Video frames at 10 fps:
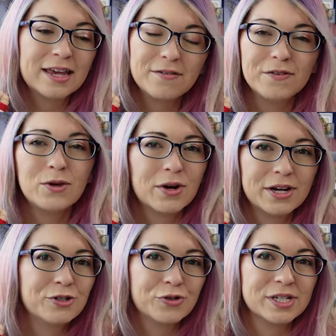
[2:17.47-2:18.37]
if you are
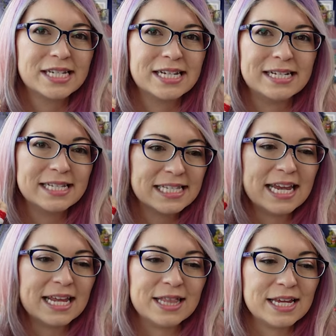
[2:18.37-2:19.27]
interested in
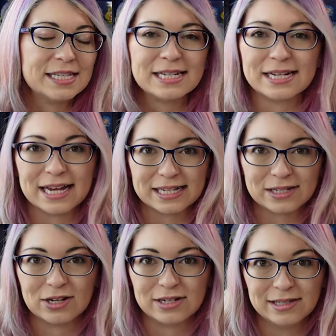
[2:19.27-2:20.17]
seeing these
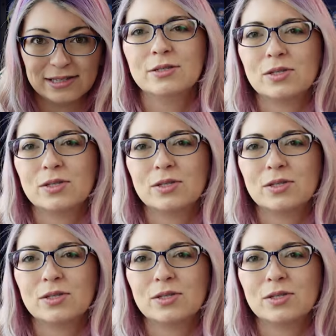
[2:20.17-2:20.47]
DDS dolls.